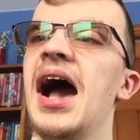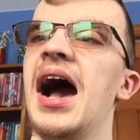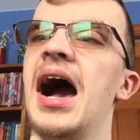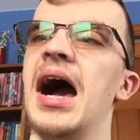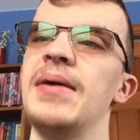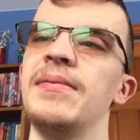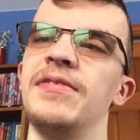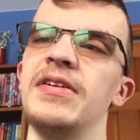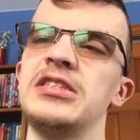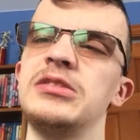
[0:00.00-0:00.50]

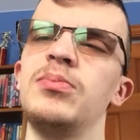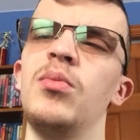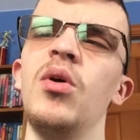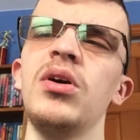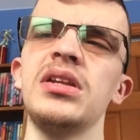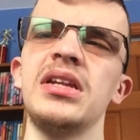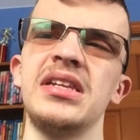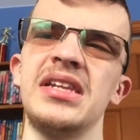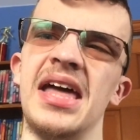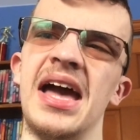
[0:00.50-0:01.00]
If it's
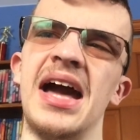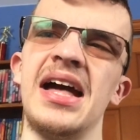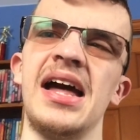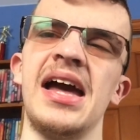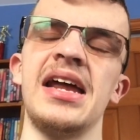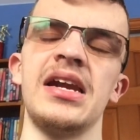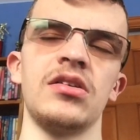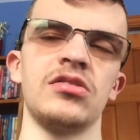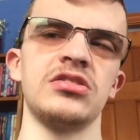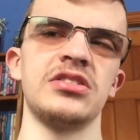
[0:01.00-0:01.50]
more than that,
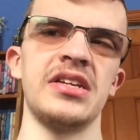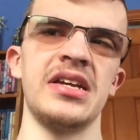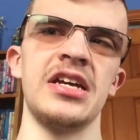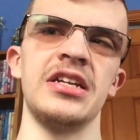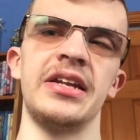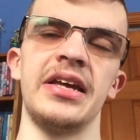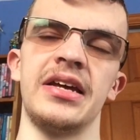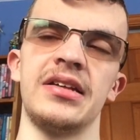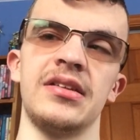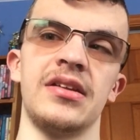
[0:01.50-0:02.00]
I
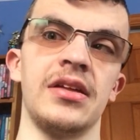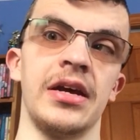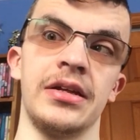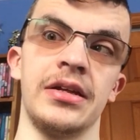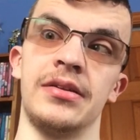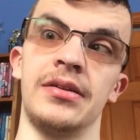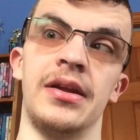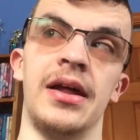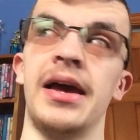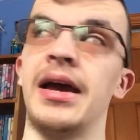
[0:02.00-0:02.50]
understand, like,
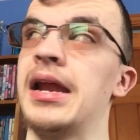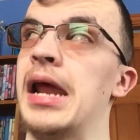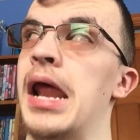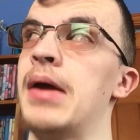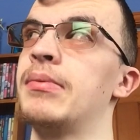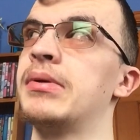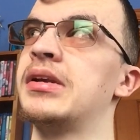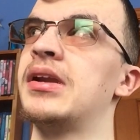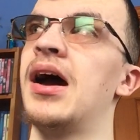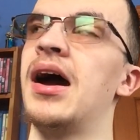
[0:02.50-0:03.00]
I
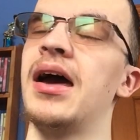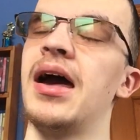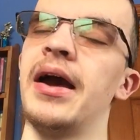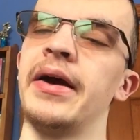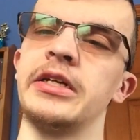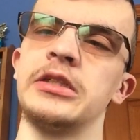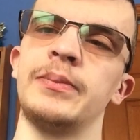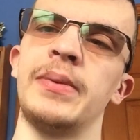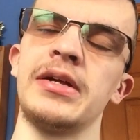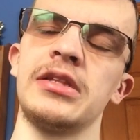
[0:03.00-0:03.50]
would not
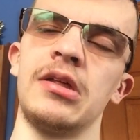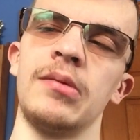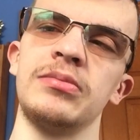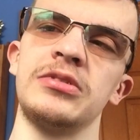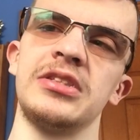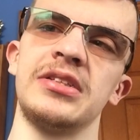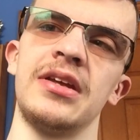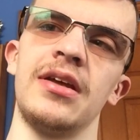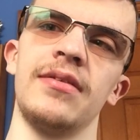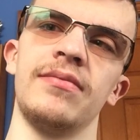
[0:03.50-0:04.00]
expect them
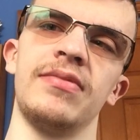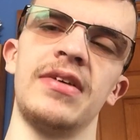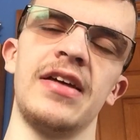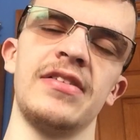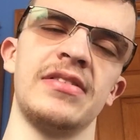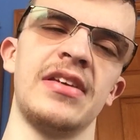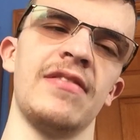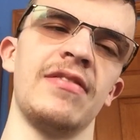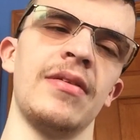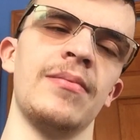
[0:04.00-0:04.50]
to
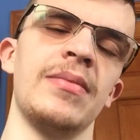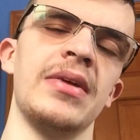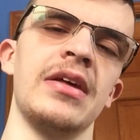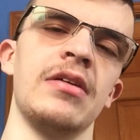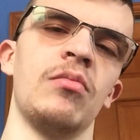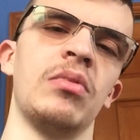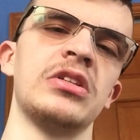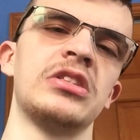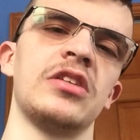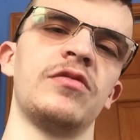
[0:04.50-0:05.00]
have given me
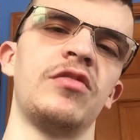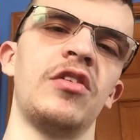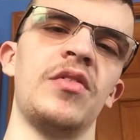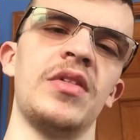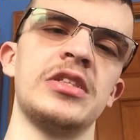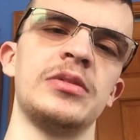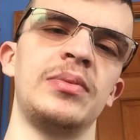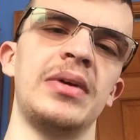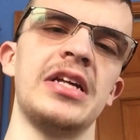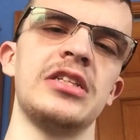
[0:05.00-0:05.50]
What's the
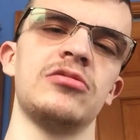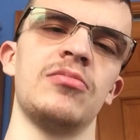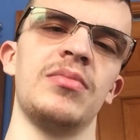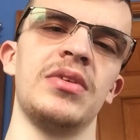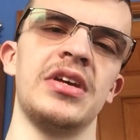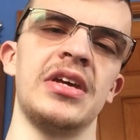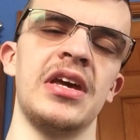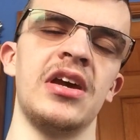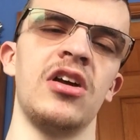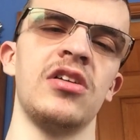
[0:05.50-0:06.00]
Furthest Place from
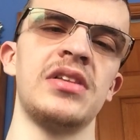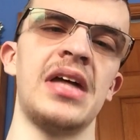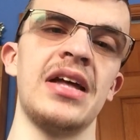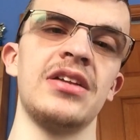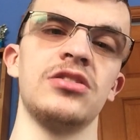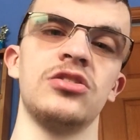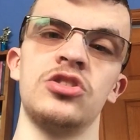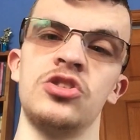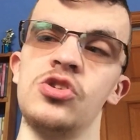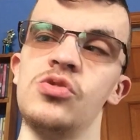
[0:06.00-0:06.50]
Here,
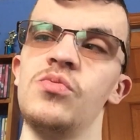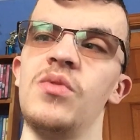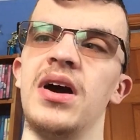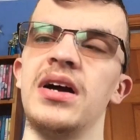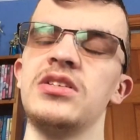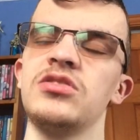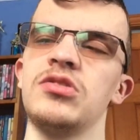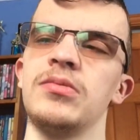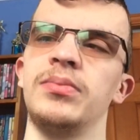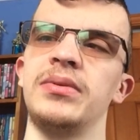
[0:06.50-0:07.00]
that
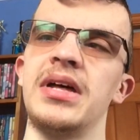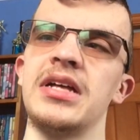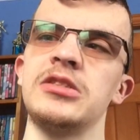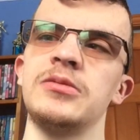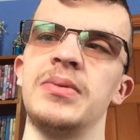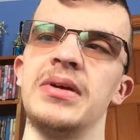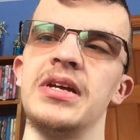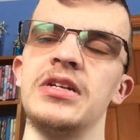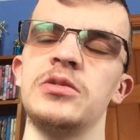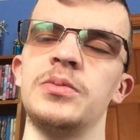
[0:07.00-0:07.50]
200-plus
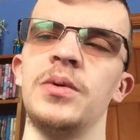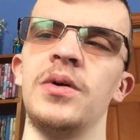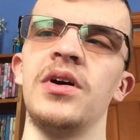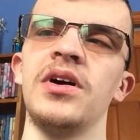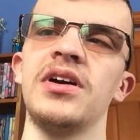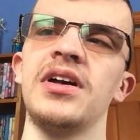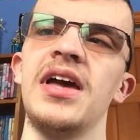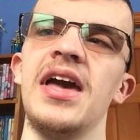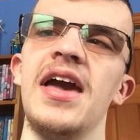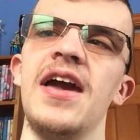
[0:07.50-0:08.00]
page
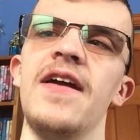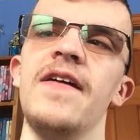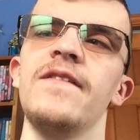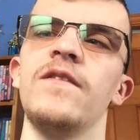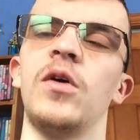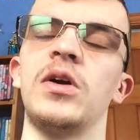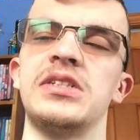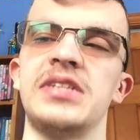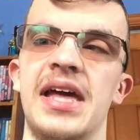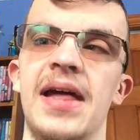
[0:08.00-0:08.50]
book
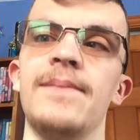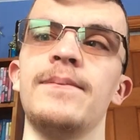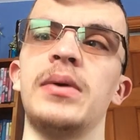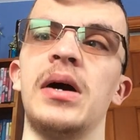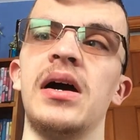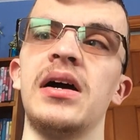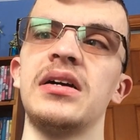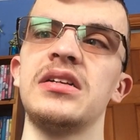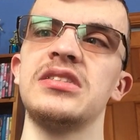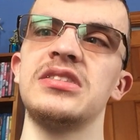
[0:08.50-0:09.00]
for
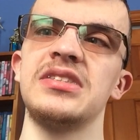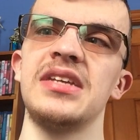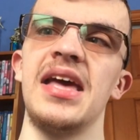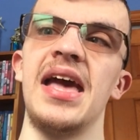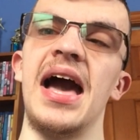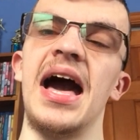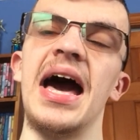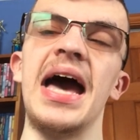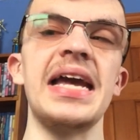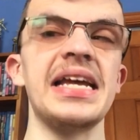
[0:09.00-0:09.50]
$10.
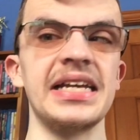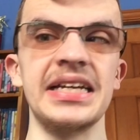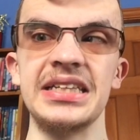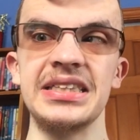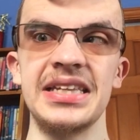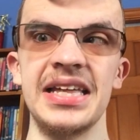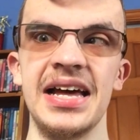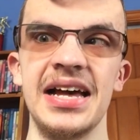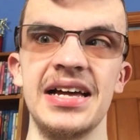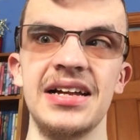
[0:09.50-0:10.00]
I
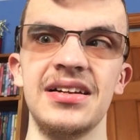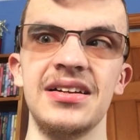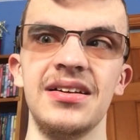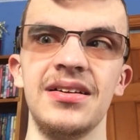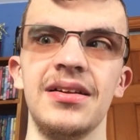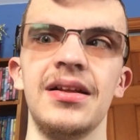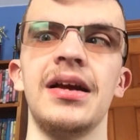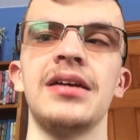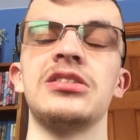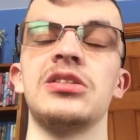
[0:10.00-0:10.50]
get that.
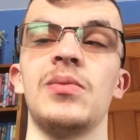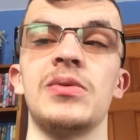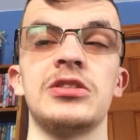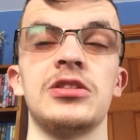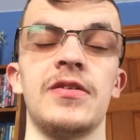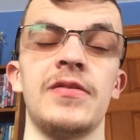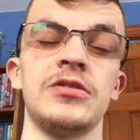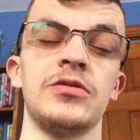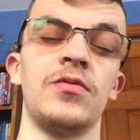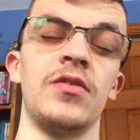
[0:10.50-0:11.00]
Because
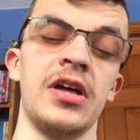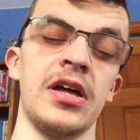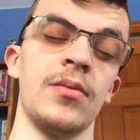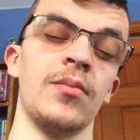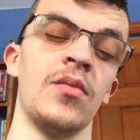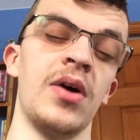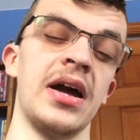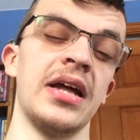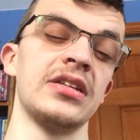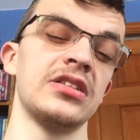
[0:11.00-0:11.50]
it was
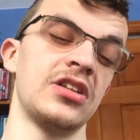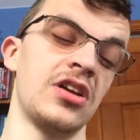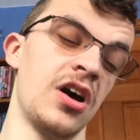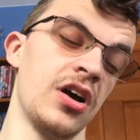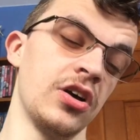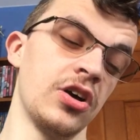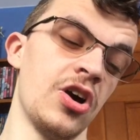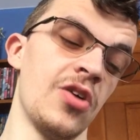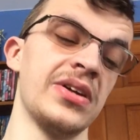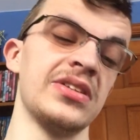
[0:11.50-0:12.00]
volume one, it's an
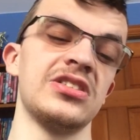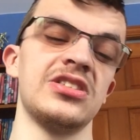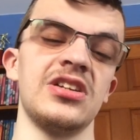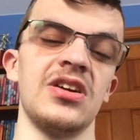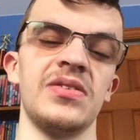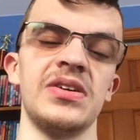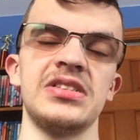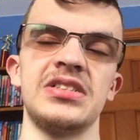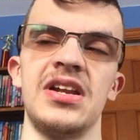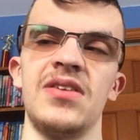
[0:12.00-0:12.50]
ongoing
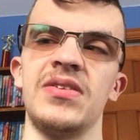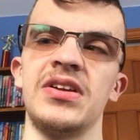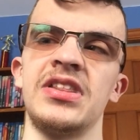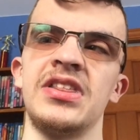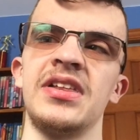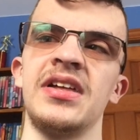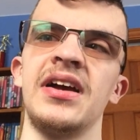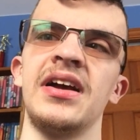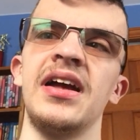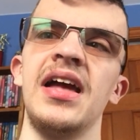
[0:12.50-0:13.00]
series and
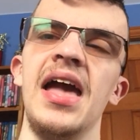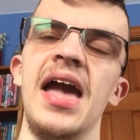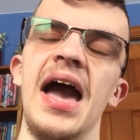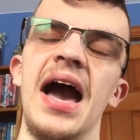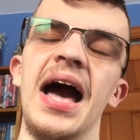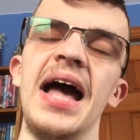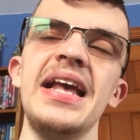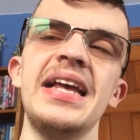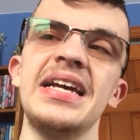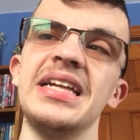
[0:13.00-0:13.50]
everything.
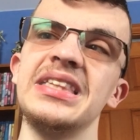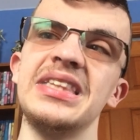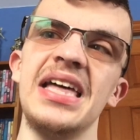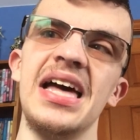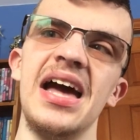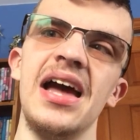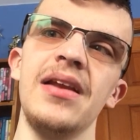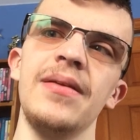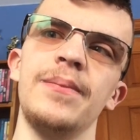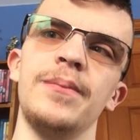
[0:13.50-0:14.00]
I get
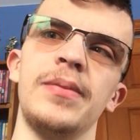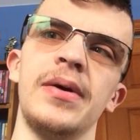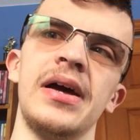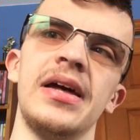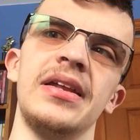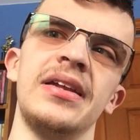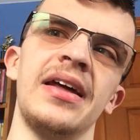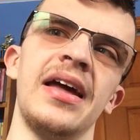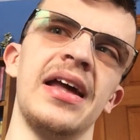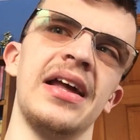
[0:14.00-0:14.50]
that,
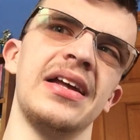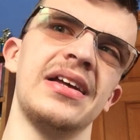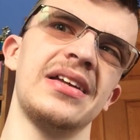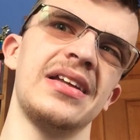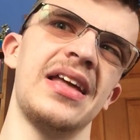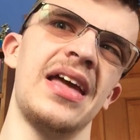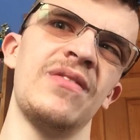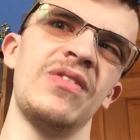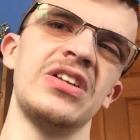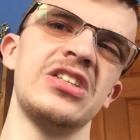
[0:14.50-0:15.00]
but like
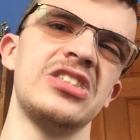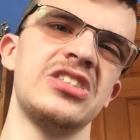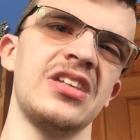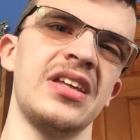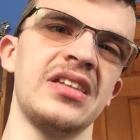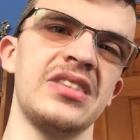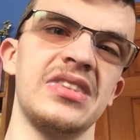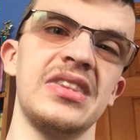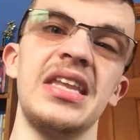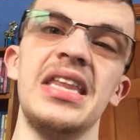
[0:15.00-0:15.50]
if it's
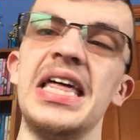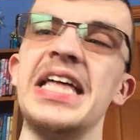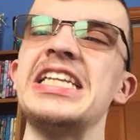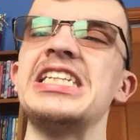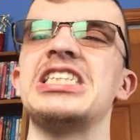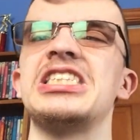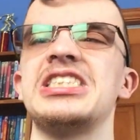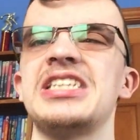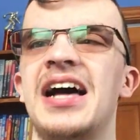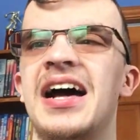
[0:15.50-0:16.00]
like
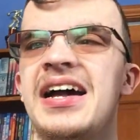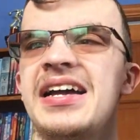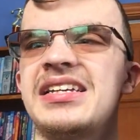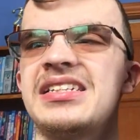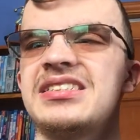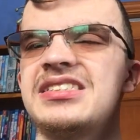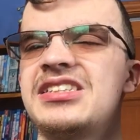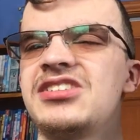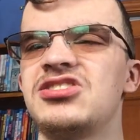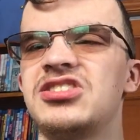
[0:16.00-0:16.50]
this
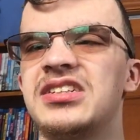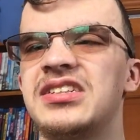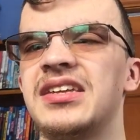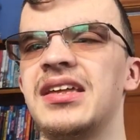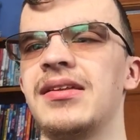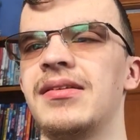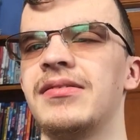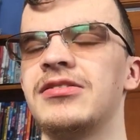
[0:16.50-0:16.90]
size, you should